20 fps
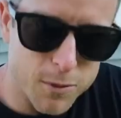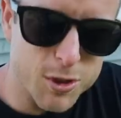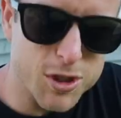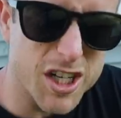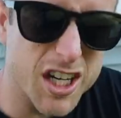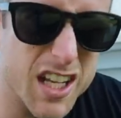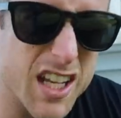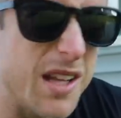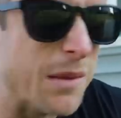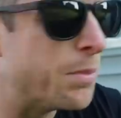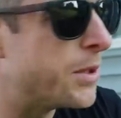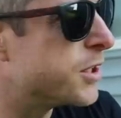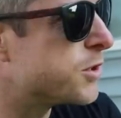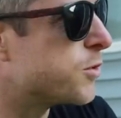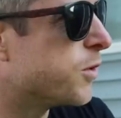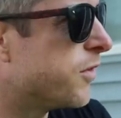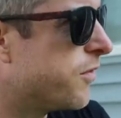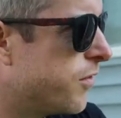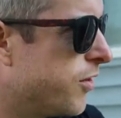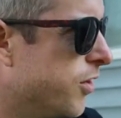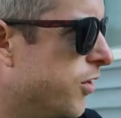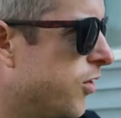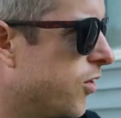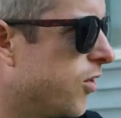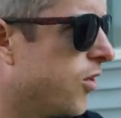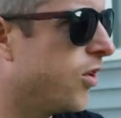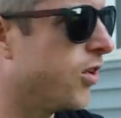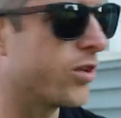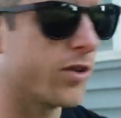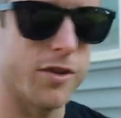We'll try to keep this one for a little
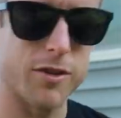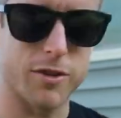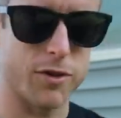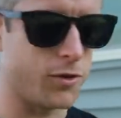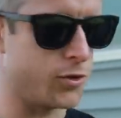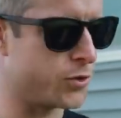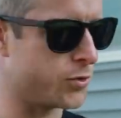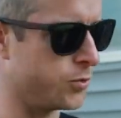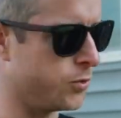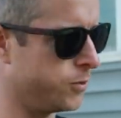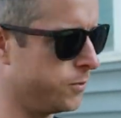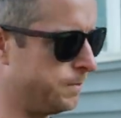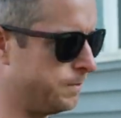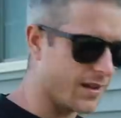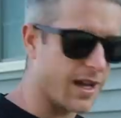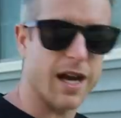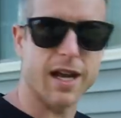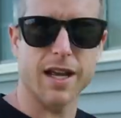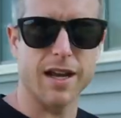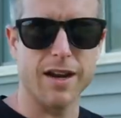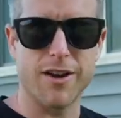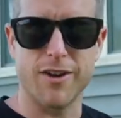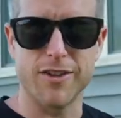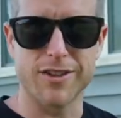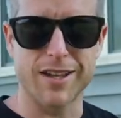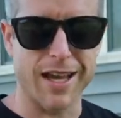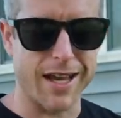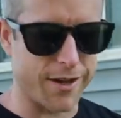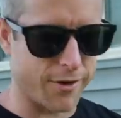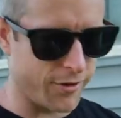longer than usual, not get it all
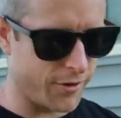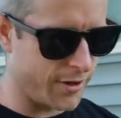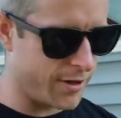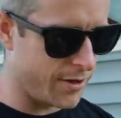tangled